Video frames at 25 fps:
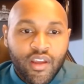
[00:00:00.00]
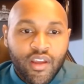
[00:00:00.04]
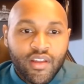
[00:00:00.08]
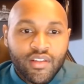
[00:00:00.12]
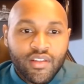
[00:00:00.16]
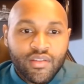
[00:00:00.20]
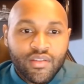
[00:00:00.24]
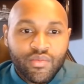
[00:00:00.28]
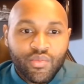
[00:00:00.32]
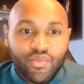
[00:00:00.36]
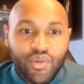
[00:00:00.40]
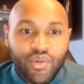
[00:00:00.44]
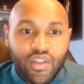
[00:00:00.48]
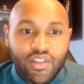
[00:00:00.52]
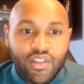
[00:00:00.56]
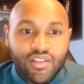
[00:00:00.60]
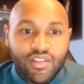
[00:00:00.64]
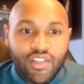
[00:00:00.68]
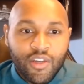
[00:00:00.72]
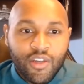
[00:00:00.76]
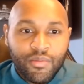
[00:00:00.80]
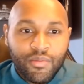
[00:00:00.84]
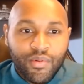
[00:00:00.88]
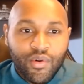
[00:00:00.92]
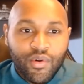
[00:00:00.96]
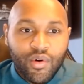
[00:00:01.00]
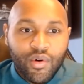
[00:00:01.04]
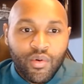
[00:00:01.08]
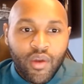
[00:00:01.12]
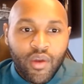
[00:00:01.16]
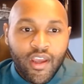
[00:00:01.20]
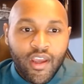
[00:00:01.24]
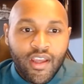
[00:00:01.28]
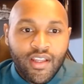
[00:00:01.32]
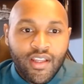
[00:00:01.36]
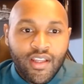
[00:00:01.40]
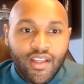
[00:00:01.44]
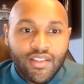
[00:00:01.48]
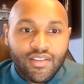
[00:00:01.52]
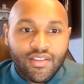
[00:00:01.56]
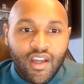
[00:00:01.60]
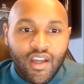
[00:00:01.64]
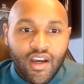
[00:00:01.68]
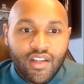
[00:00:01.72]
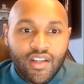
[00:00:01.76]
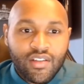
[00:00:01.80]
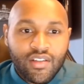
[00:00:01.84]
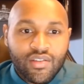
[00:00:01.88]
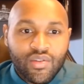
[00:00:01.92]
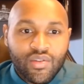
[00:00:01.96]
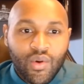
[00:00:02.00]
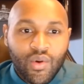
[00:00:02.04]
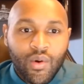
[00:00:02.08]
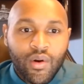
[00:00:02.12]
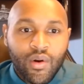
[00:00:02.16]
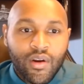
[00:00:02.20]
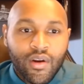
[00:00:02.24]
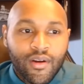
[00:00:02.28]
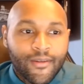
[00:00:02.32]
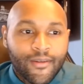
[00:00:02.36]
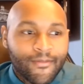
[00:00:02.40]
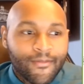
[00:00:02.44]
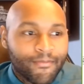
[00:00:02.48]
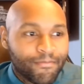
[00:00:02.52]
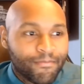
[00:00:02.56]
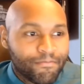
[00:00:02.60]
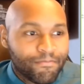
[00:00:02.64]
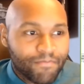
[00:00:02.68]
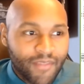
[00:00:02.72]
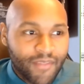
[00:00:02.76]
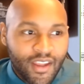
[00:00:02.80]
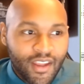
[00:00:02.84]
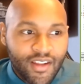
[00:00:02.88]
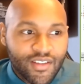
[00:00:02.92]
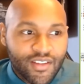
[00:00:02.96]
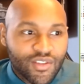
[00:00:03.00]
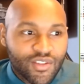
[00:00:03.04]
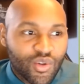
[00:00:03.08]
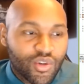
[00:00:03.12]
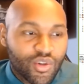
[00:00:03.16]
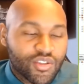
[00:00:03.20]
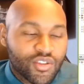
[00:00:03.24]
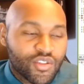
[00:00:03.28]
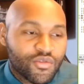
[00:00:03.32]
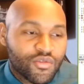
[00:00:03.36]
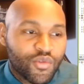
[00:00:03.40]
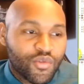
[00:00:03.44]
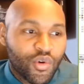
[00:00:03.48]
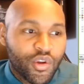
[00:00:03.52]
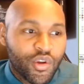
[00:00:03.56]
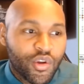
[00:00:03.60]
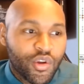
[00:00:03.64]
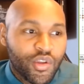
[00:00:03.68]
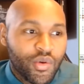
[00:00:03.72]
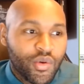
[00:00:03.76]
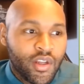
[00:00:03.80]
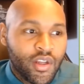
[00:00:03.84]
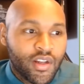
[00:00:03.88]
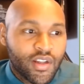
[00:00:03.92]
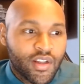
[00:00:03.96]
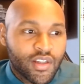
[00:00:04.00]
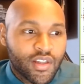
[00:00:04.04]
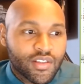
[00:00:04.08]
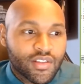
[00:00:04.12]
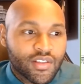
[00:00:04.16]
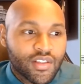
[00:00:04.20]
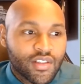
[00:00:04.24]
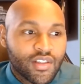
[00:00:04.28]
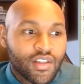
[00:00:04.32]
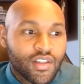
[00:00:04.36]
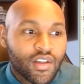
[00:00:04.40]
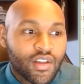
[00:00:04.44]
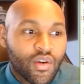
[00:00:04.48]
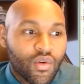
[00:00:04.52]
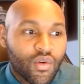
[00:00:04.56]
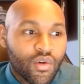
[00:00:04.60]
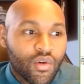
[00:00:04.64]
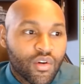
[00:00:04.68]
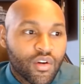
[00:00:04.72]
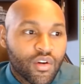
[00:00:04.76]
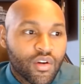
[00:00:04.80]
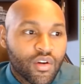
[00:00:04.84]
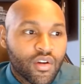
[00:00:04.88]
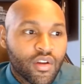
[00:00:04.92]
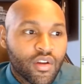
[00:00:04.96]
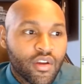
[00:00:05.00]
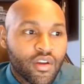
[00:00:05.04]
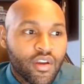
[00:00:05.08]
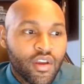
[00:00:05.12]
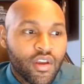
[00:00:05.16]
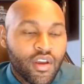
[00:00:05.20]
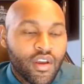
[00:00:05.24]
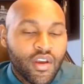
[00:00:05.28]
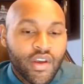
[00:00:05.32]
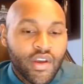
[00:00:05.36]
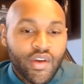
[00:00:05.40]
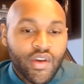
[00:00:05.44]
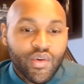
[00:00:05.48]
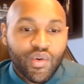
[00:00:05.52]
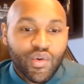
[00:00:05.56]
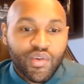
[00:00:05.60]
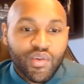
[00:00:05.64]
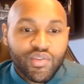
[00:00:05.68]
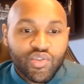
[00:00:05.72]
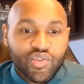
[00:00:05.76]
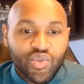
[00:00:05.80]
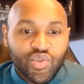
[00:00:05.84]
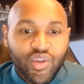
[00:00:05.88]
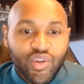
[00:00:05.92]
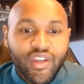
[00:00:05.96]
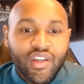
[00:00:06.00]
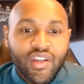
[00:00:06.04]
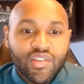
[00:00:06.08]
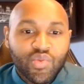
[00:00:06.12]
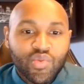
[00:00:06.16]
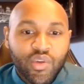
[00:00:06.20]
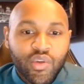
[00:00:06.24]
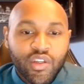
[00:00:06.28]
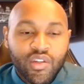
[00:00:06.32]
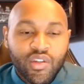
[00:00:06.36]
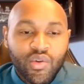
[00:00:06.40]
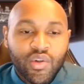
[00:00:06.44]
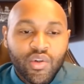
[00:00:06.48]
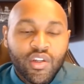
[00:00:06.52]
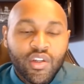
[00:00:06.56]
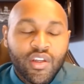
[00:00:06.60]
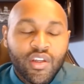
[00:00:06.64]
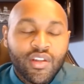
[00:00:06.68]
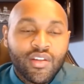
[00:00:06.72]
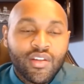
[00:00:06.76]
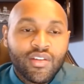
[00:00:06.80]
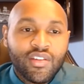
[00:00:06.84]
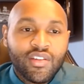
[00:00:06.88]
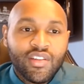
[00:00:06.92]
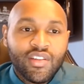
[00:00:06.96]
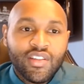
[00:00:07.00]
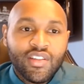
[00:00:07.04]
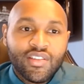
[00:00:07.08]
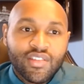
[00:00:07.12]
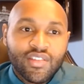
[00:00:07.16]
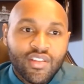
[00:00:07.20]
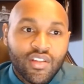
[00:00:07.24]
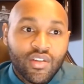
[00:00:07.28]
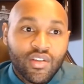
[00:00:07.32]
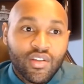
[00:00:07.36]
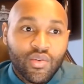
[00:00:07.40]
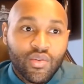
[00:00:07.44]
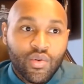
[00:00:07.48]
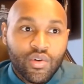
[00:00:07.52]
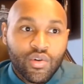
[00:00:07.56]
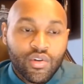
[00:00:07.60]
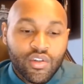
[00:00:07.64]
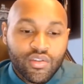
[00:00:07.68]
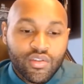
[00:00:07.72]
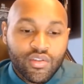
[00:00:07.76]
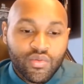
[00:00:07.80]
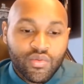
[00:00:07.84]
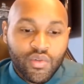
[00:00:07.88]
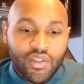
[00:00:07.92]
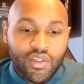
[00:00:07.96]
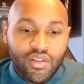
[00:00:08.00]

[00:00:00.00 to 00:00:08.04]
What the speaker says: Really simple. Arrays.sort, and it sorts it for you in ascending order. With strings, we can do it in descending order as well.